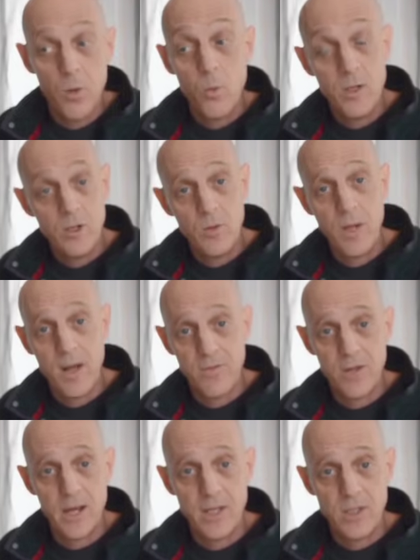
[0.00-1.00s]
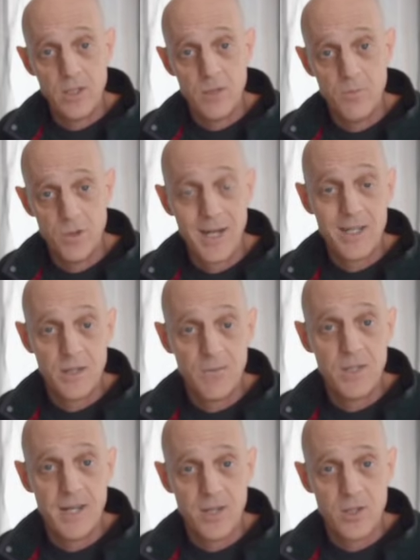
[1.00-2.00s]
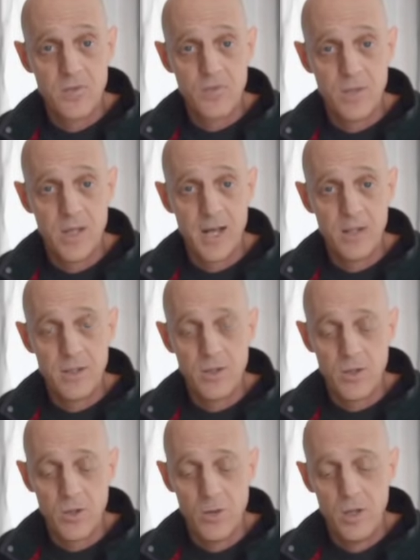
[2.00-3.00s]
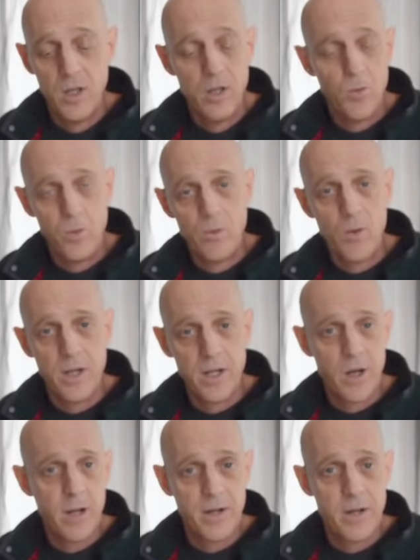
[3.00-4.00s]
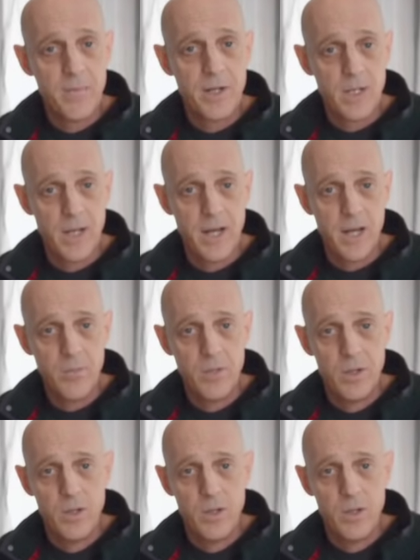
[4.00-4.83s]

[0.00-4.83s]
we do have nice objective tests for that, and so we run an autonomic lab